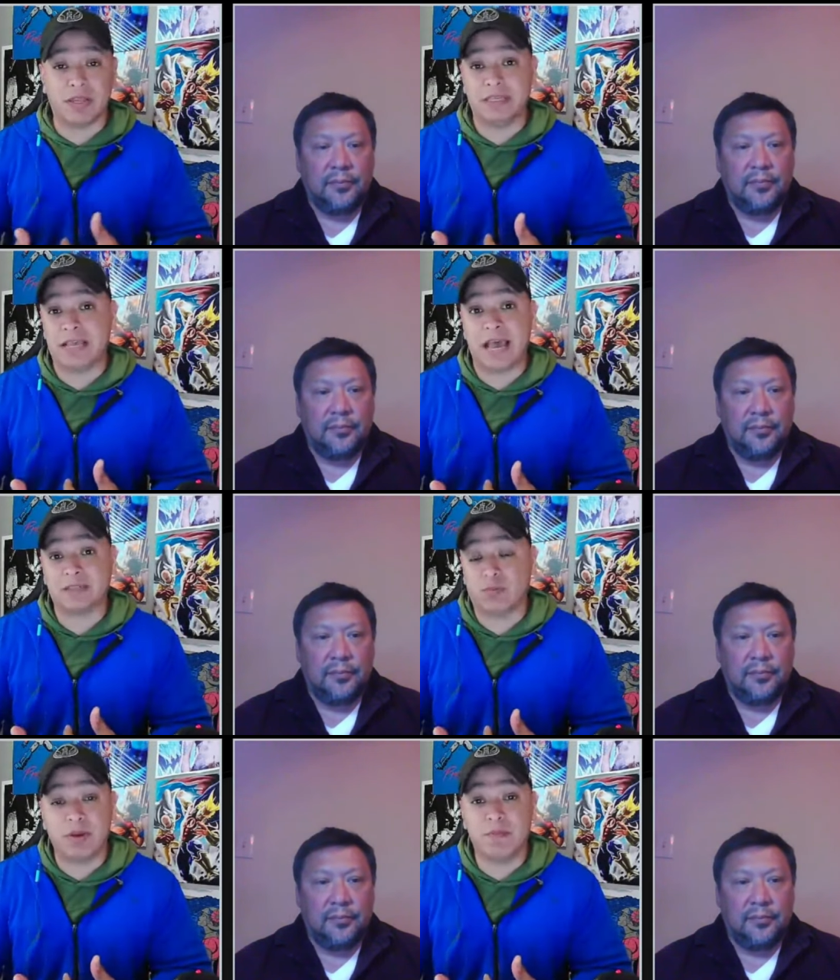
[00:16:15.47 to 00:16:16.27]
Speaker 1: He
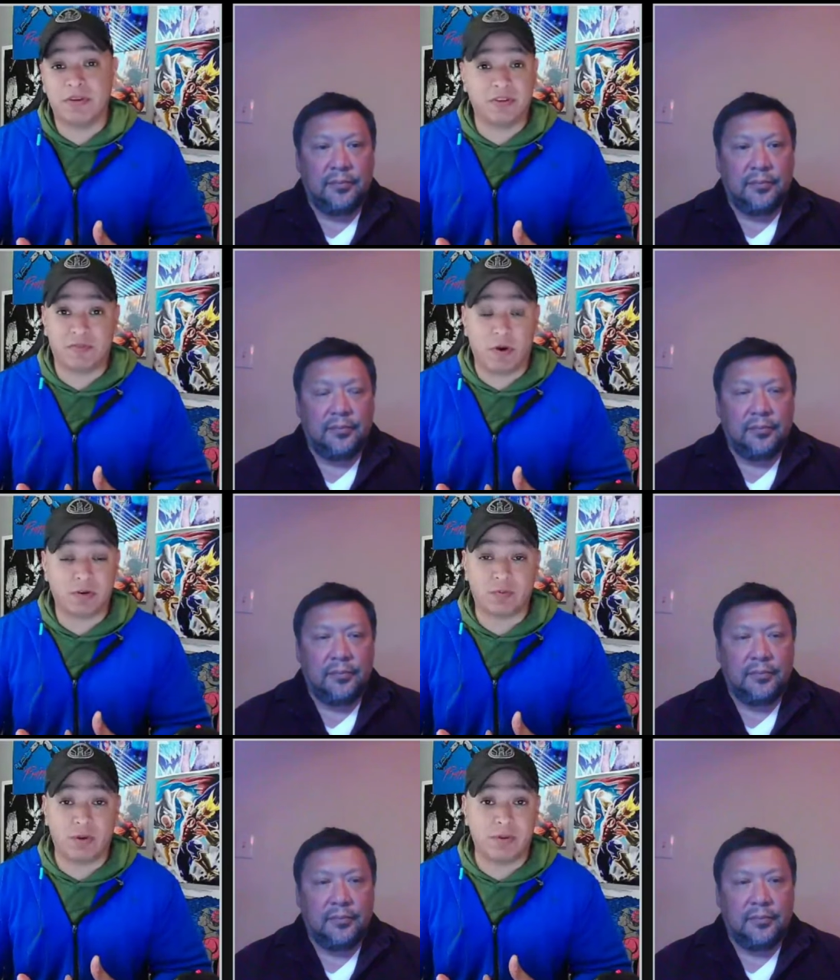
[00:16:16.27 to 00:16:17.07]
has Wemby's
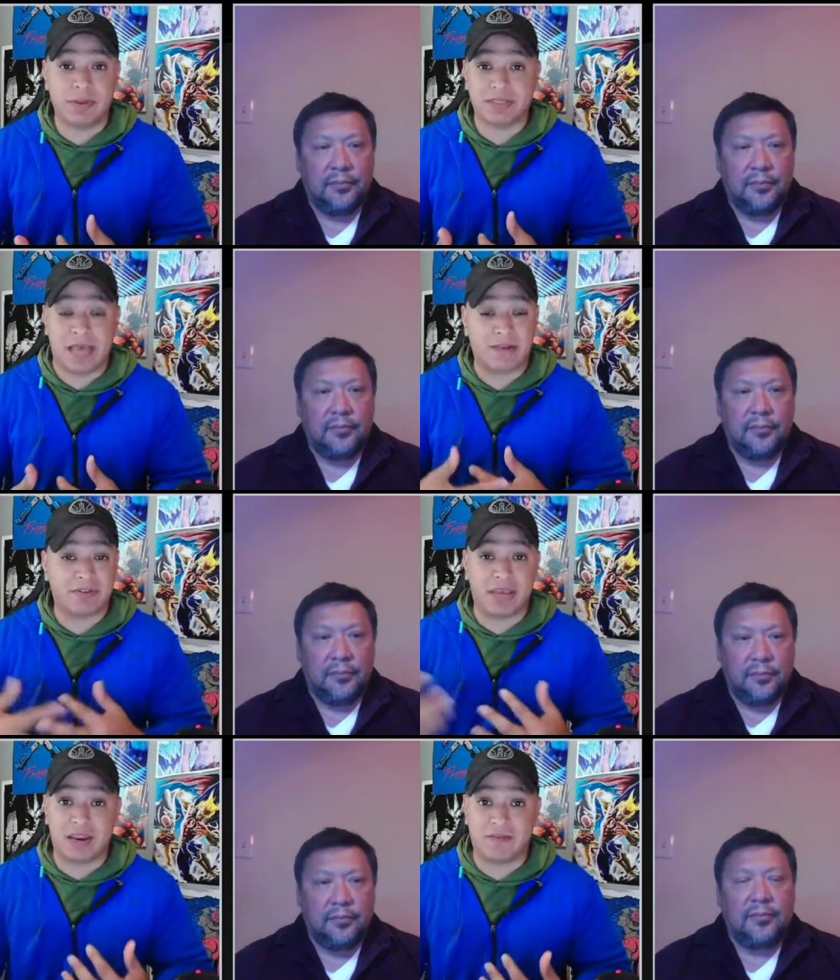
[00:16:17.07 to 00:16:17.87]
vote. Wemby's
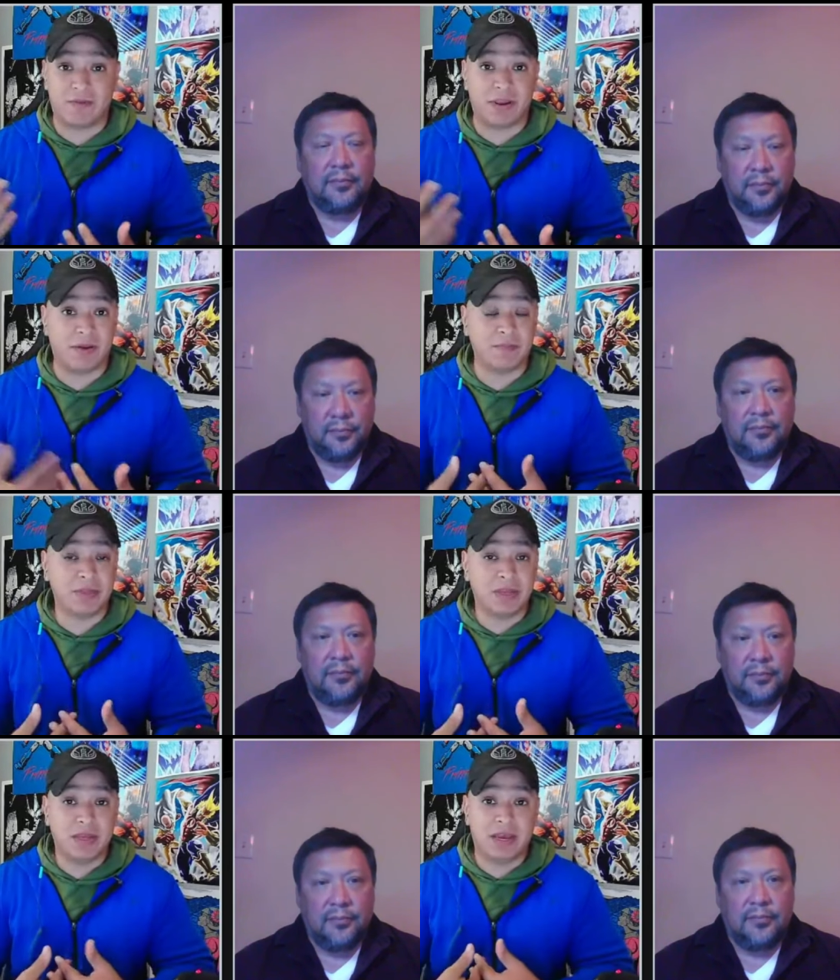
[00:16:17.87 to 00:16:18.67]
advocating for him,
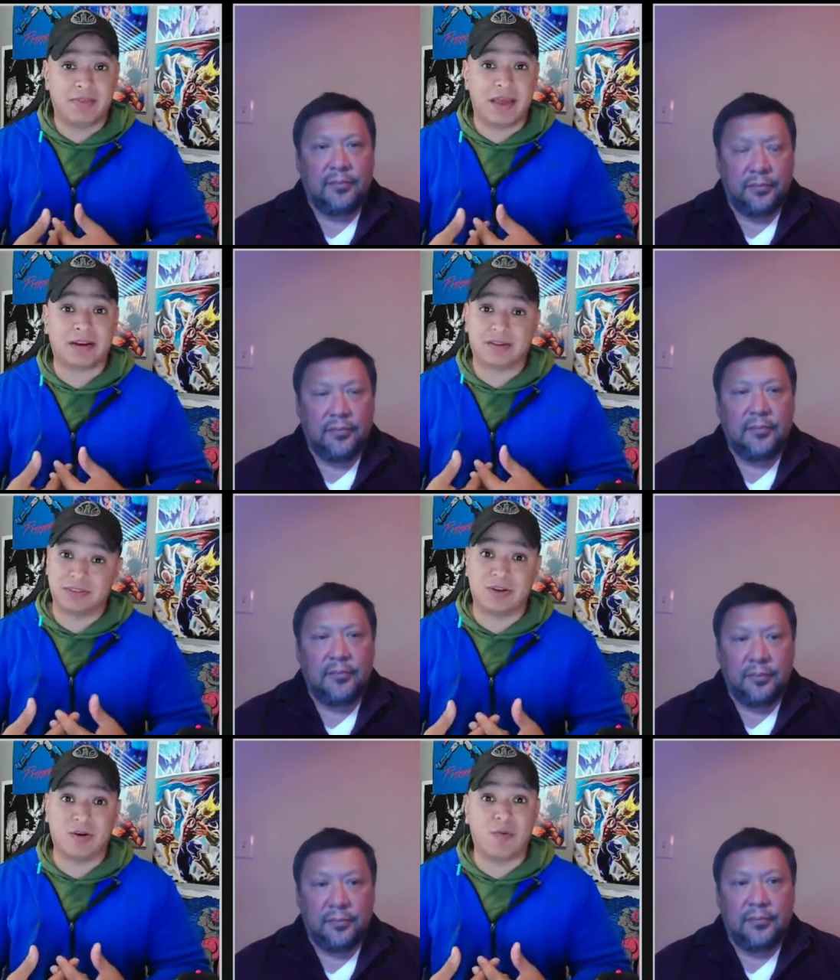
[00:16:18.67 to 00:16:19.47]
and that
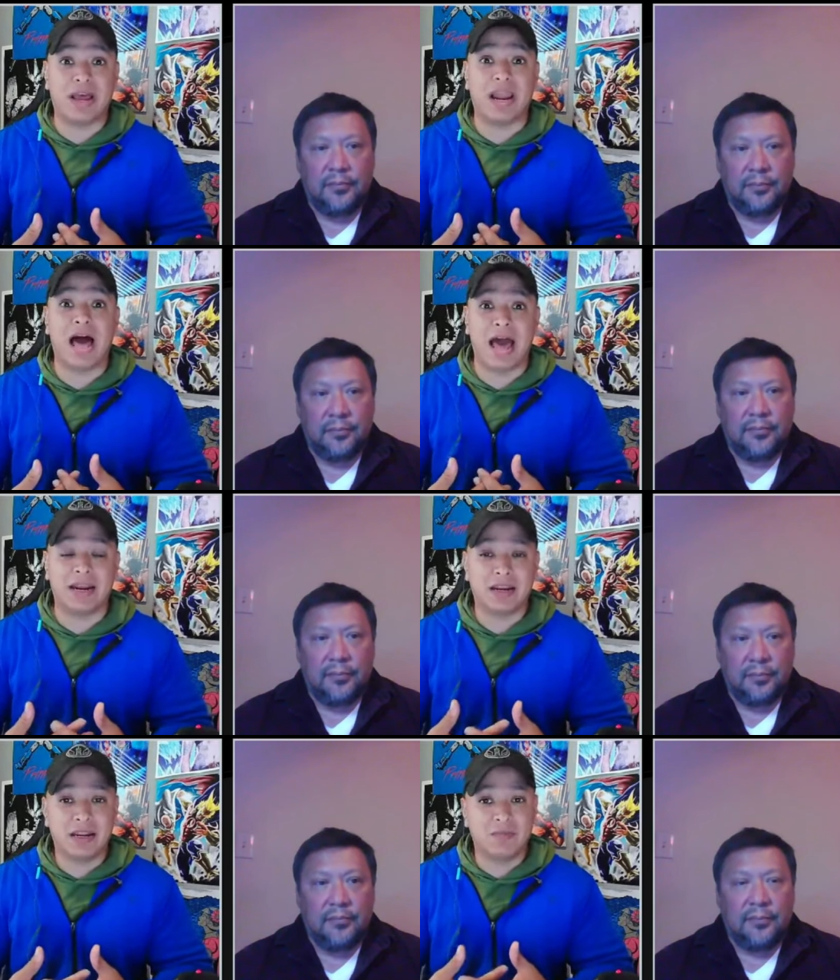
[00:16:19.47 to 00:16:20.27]
is going to weigh a
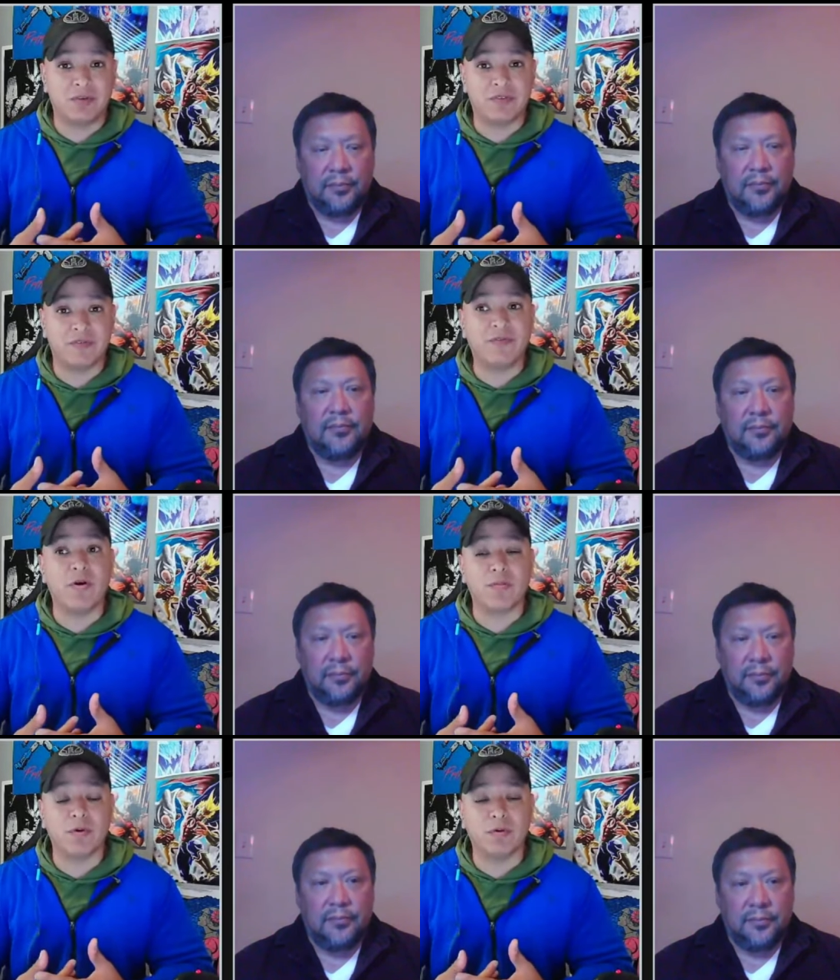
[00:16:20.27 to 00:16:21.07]
lot moving
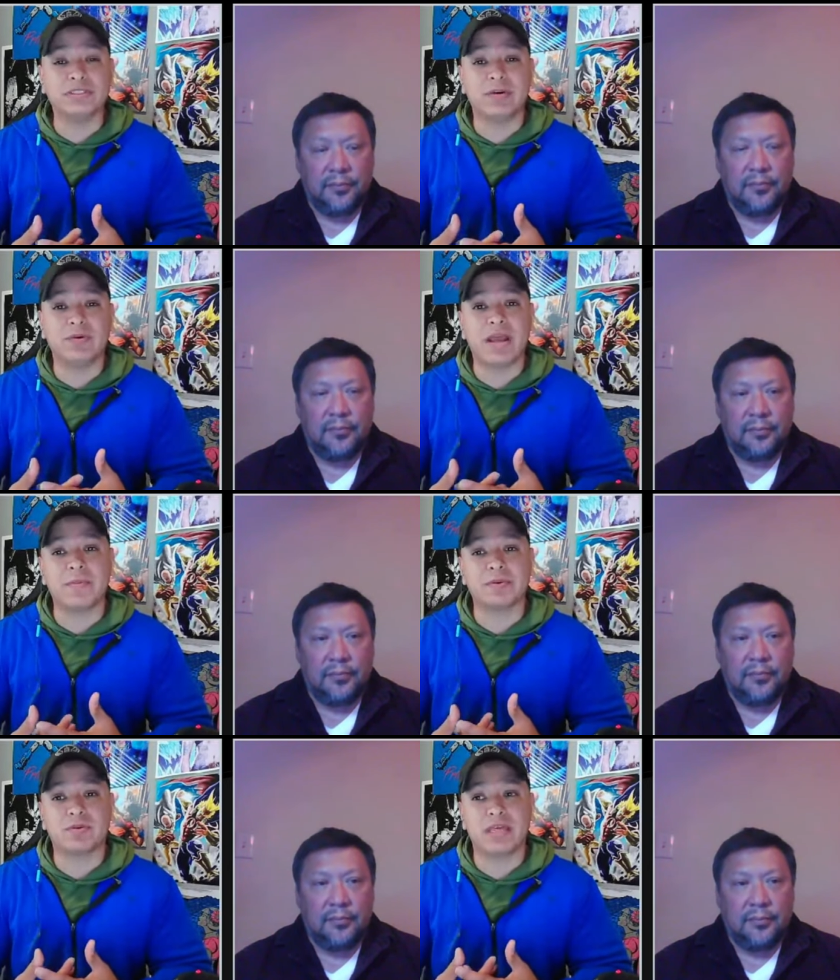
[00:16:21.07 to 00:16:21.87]
forward. But we'll see what
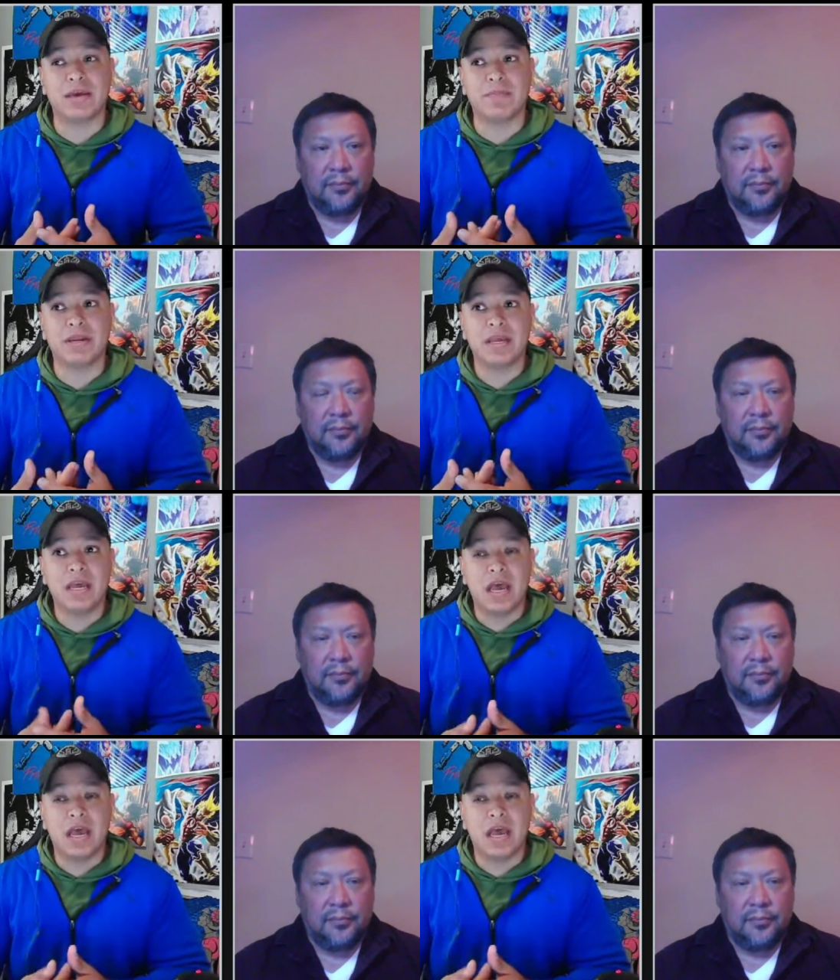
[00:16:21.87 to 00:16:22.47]
happens with him. But